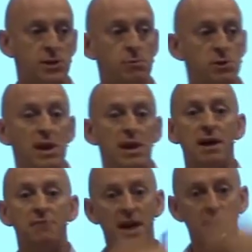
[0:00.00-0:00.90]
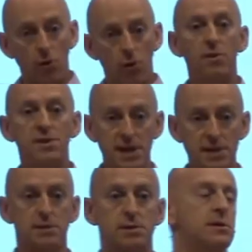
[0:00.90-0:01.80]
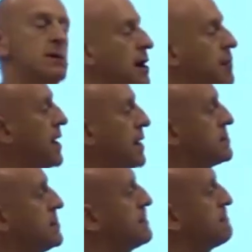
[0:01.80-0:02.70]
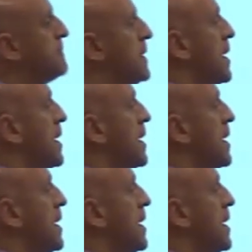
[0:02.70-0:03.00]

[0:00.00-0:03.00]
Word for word: As humans, we love to have all the senses uh, aroused, right?